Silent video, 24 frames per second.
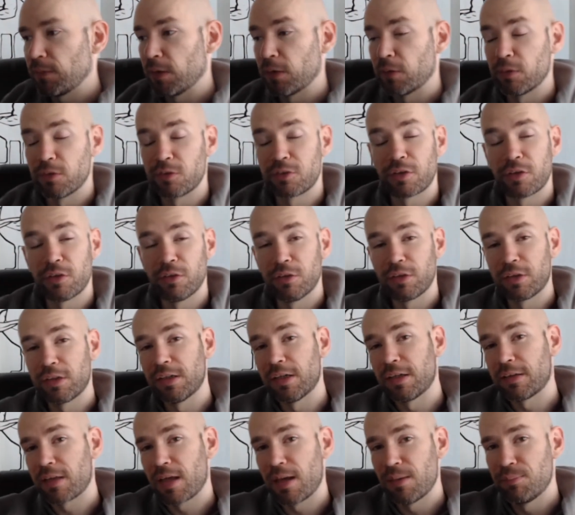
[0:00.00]
I started looking
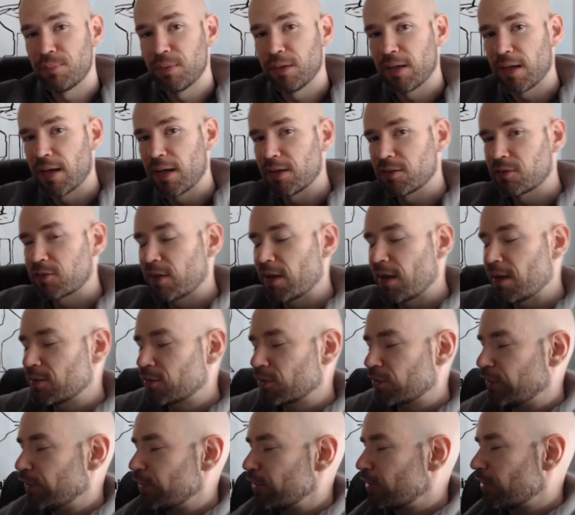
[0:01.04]
at that big ass
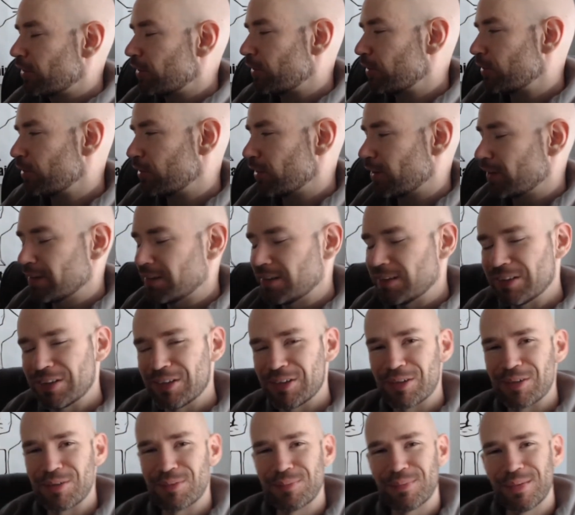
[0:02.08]
task list, and I was like,
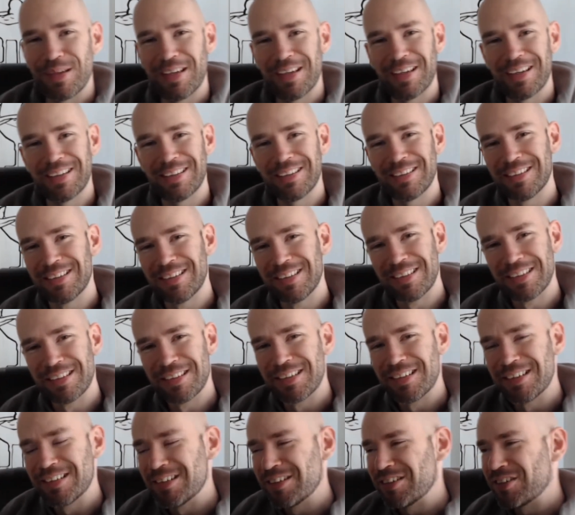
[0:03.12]
oh man,
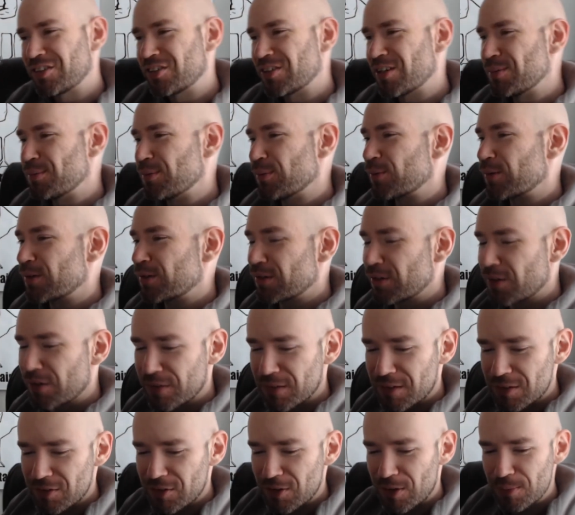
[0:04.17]
should I be working on
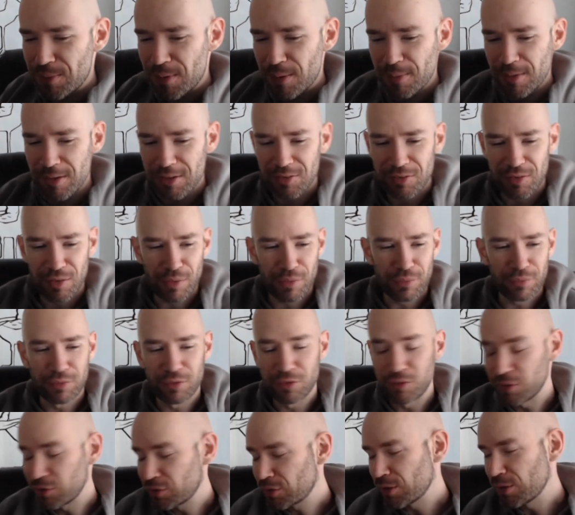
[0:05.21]
this all by myself?
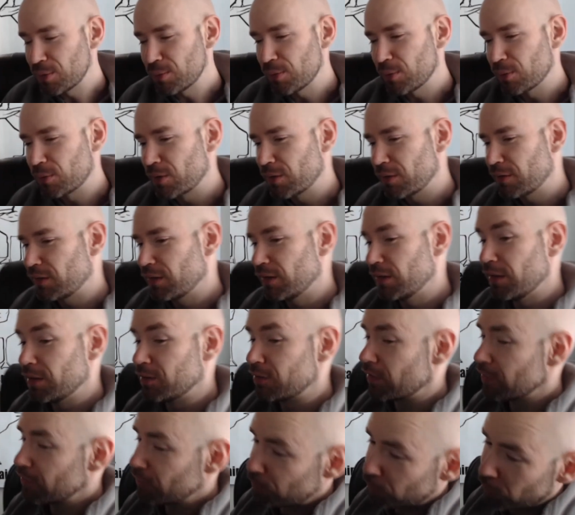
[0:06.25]
Is this going to be worth it?
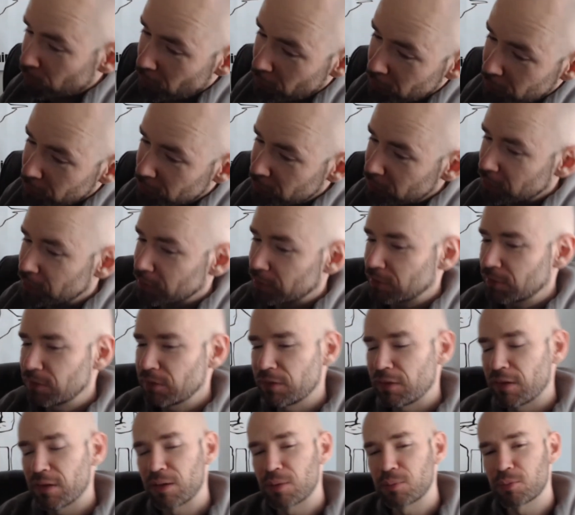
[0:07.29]
Is this product
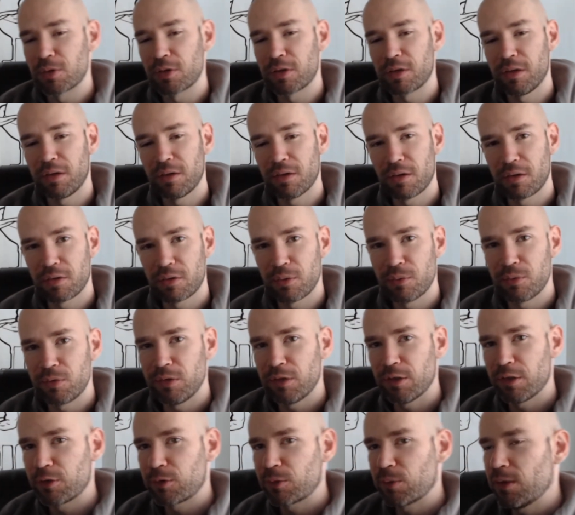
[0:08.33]
that I'm working on,
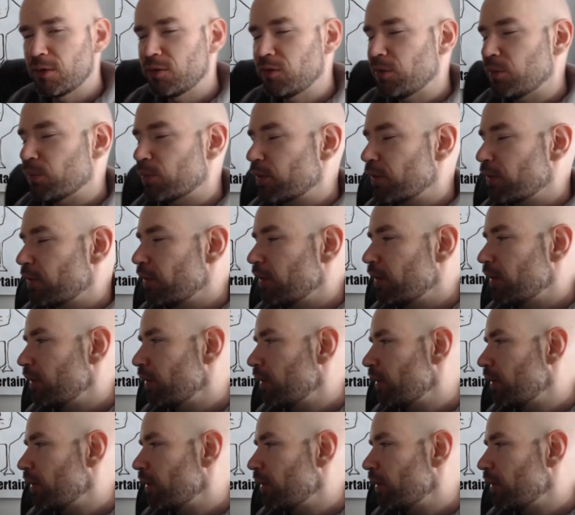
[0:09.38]
Cozy at Crazy, worth it?